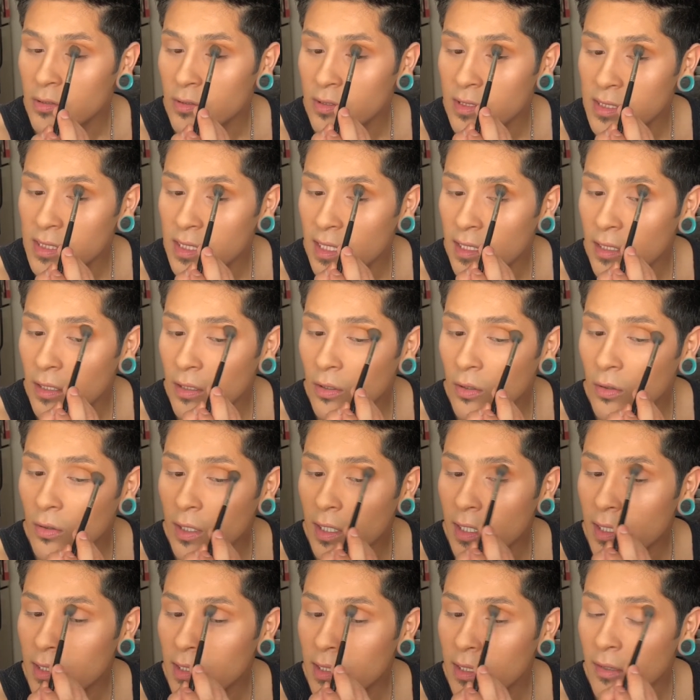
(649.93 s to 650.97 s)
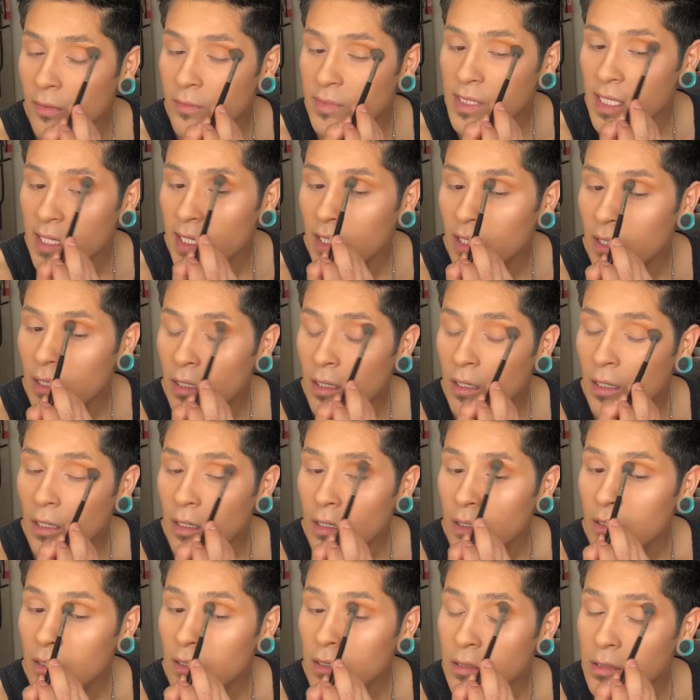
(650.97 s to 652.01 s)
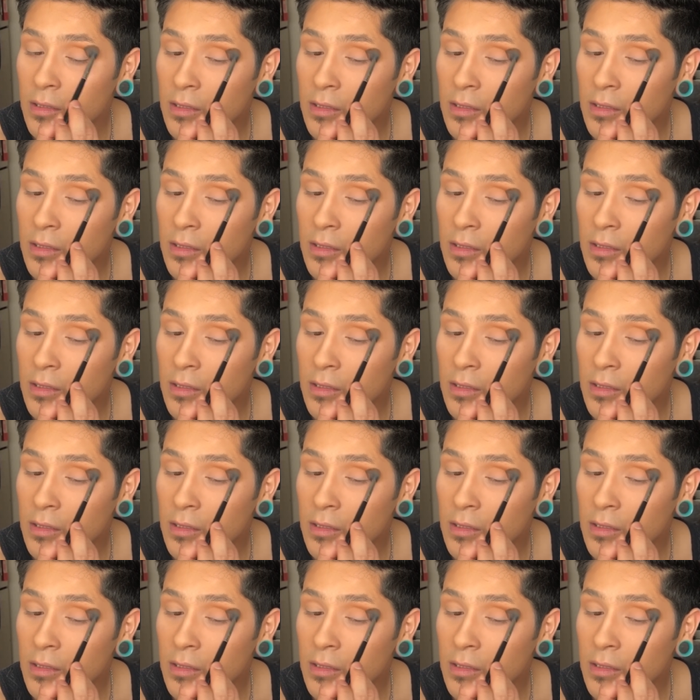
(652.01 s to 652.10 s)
towards the inner corner. You get what I'm saying?